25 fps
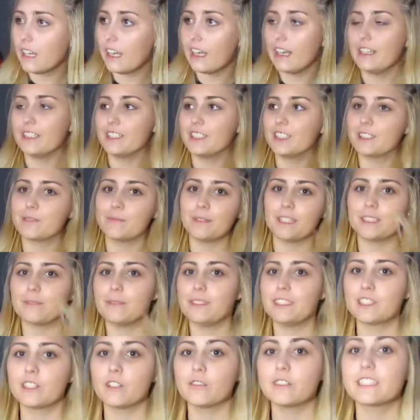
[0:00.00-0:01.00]
it just makes
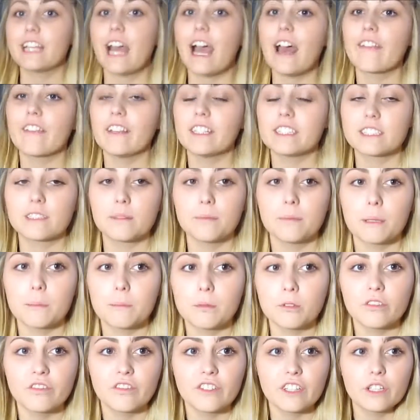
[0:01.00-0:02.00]
me so sad that some
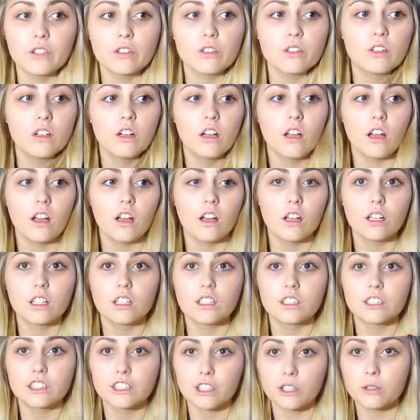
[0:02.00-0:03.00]
people feel
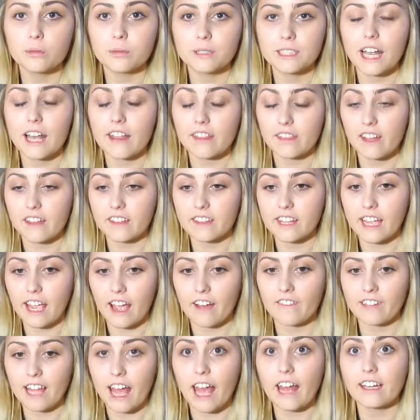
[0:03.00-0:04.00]
so upset that they
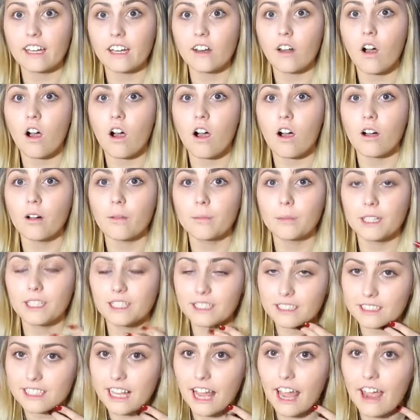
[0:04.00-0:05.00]
have to end it all,
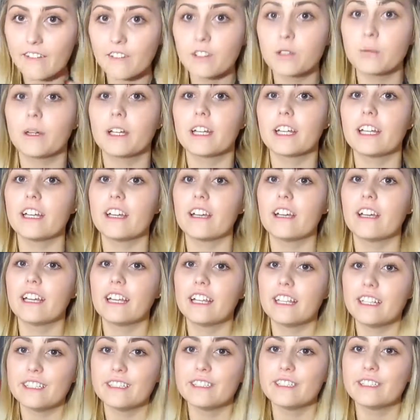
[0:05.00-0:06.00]
because everybody
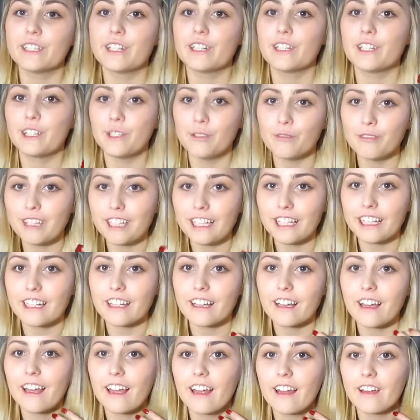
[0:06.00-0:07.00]
is
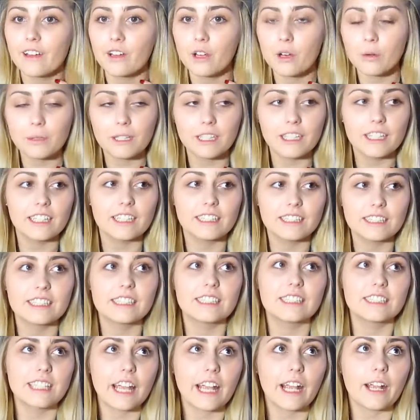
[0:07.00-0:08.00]
unique. Nobody is
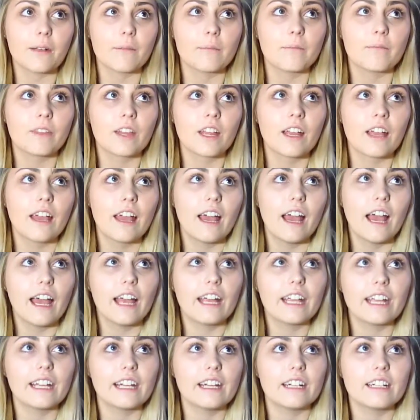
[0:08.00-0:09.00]
the same,
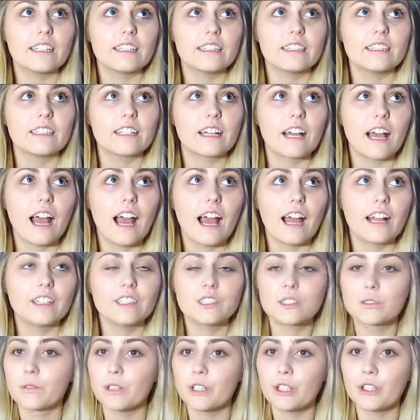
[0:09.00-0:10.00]
and I
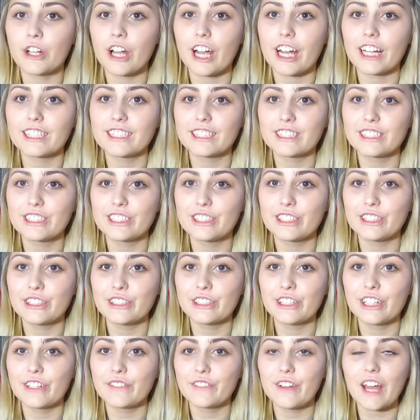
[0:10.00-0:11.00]
just want you guys
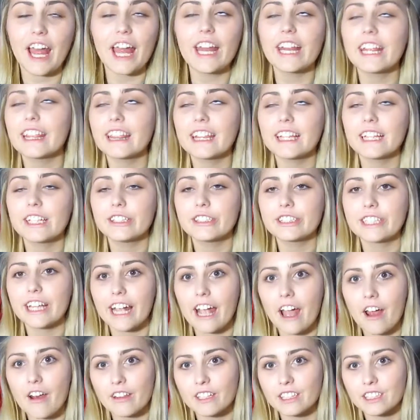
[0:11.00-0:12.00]
to, if anything you
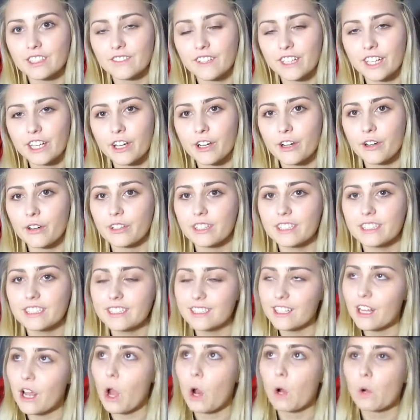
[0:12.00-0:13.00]
take out of this video,
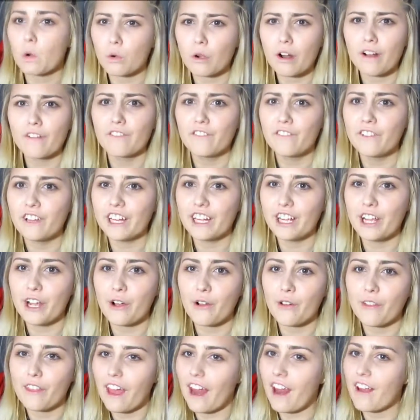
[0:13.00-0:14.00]
this rough
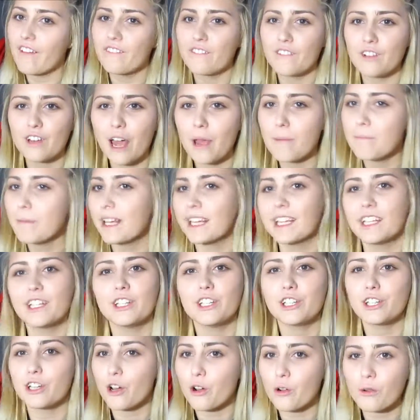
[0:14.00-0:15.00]
video that I'm
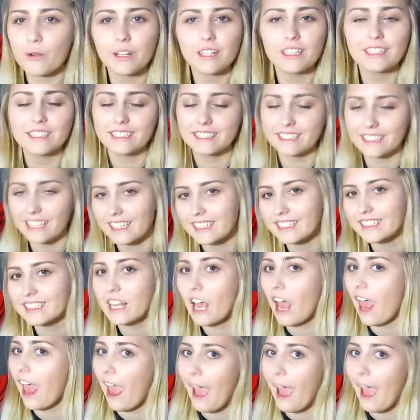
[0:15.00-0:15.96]
making no sense,